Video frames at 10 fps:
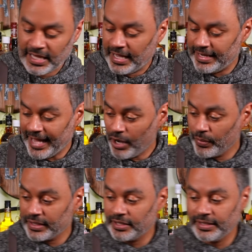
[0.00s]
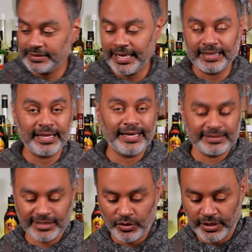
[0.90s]
And now we're gonna hit that
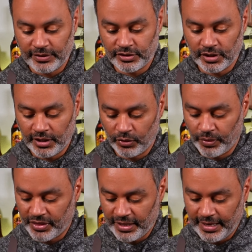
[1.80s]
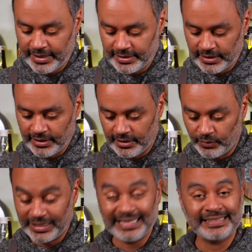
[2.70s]
last thing is we're
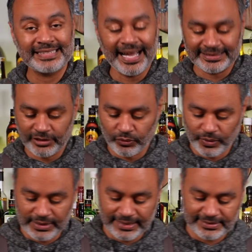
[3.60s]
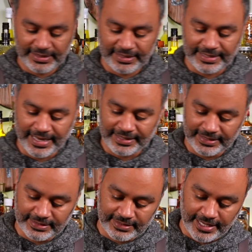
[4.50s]
gonna hit this cocktail with one last thing, and that
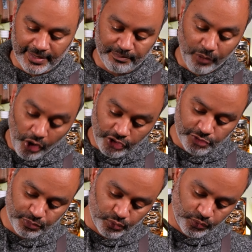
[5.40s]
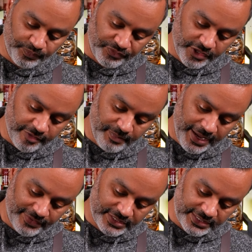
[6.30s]
is a bar spoon of
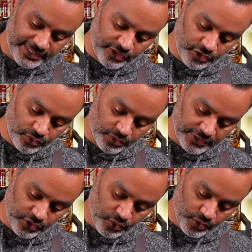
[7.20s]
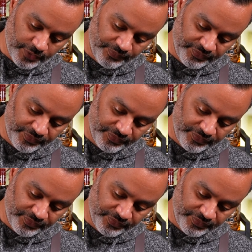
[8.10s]
Maraschino liqueur. All